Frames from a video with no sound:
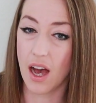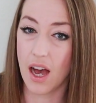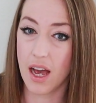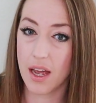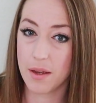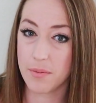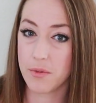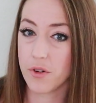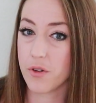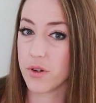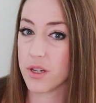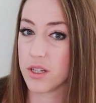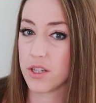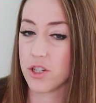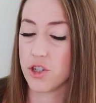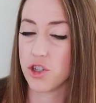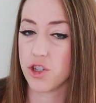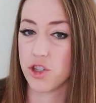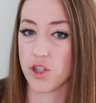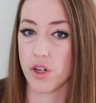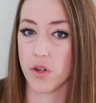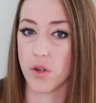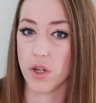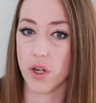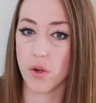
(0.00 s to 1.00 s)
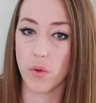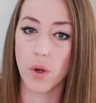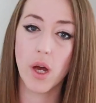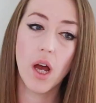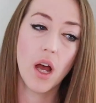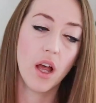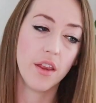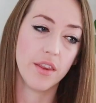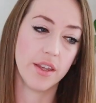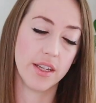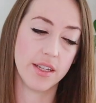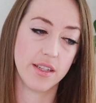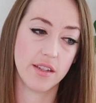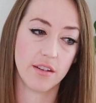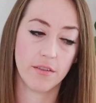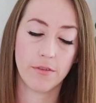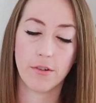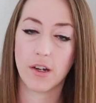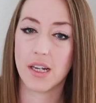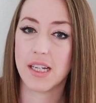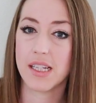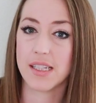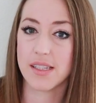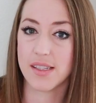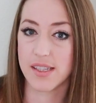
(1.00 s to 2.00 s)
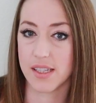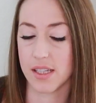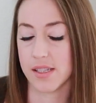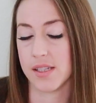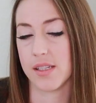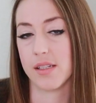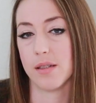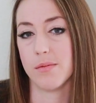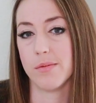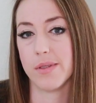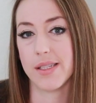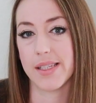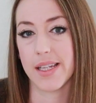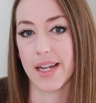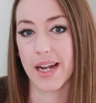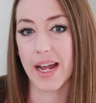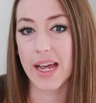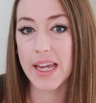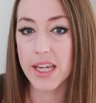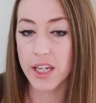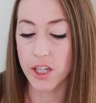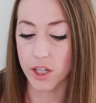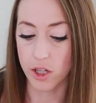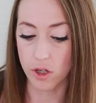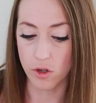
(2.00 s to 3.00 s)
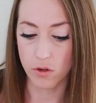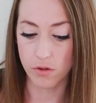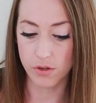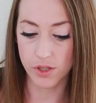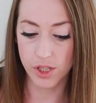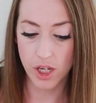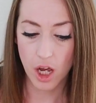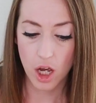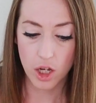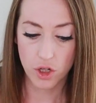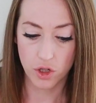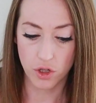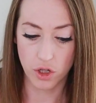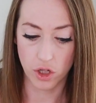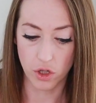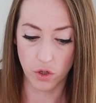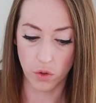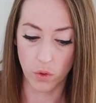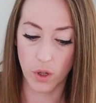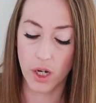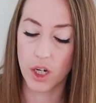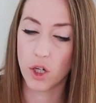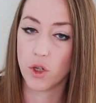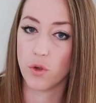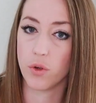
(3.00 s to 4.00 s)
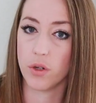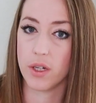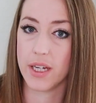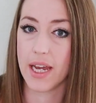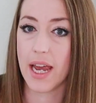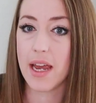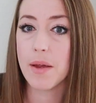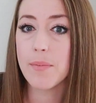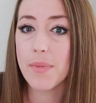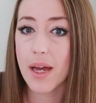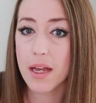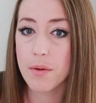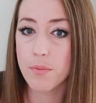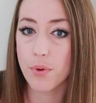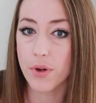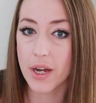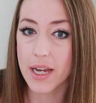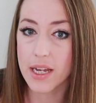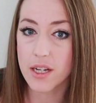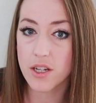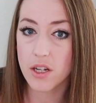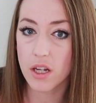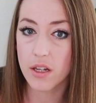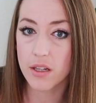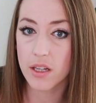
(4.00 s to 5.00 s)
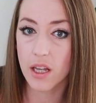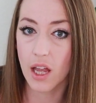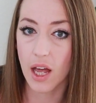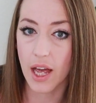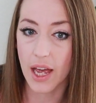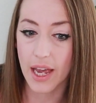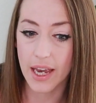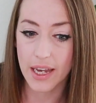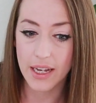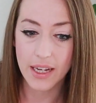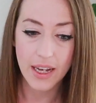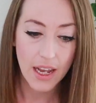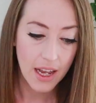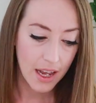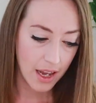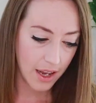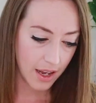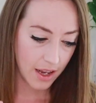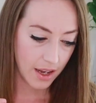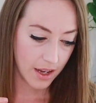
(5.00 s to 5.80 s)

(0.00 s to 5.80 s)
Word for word: I'm going to show you the different systems that I use to create my brand online,